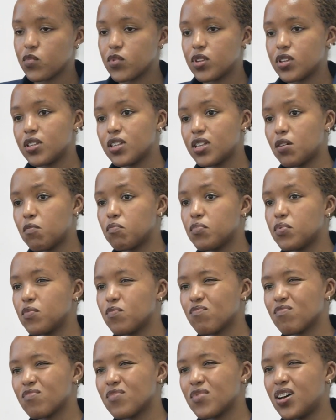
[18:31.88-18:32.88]

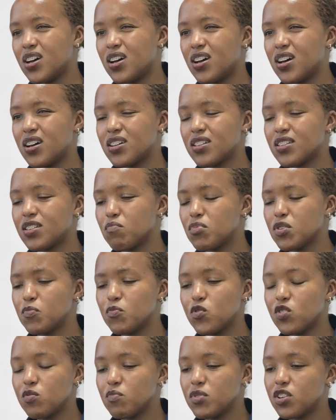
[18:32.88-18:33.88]
some
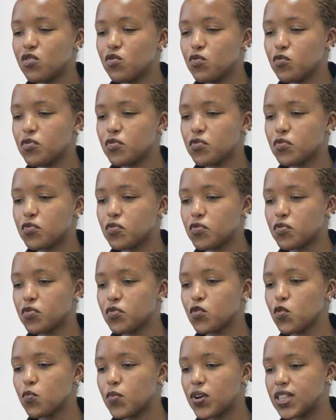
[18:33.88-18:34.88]
people may choose to
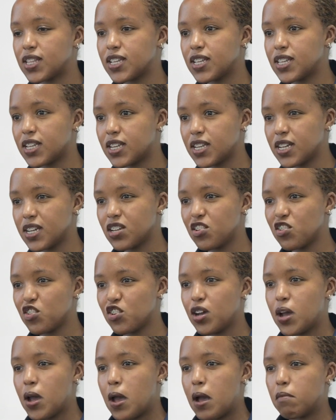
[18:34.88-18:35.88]
stop at this stage,
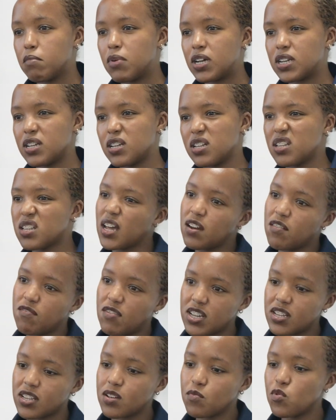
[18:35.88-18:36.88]
but it's
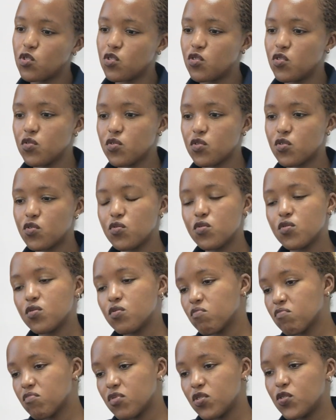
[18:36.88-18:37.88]
advisable
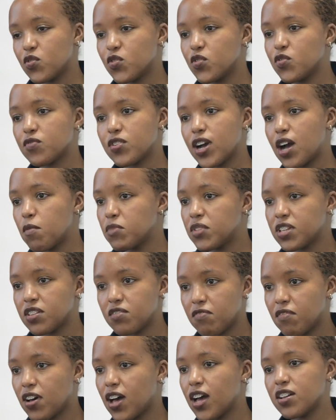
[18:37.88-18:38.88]
you've come this
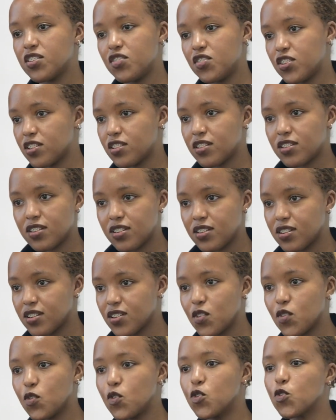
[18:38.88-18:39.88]
far, just
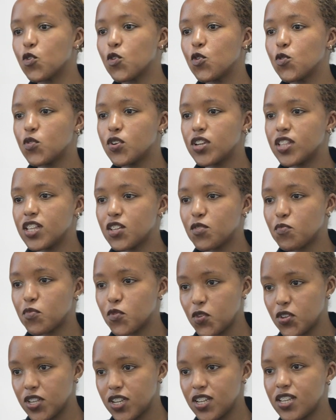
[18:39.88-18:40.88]
conclude this
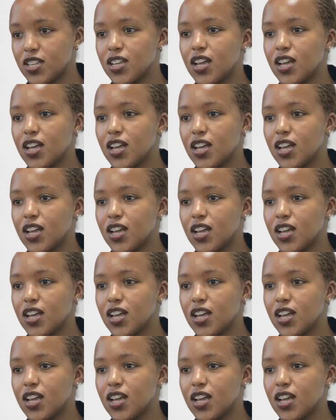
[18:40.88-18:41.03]
process.